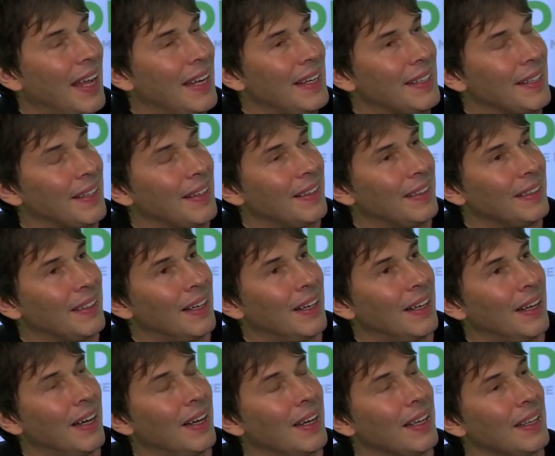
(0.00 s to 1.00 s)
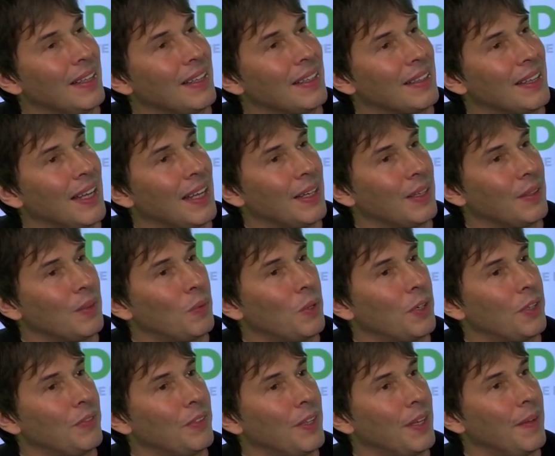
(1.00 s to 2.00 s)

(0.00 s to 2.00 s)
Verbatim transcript: And I think one of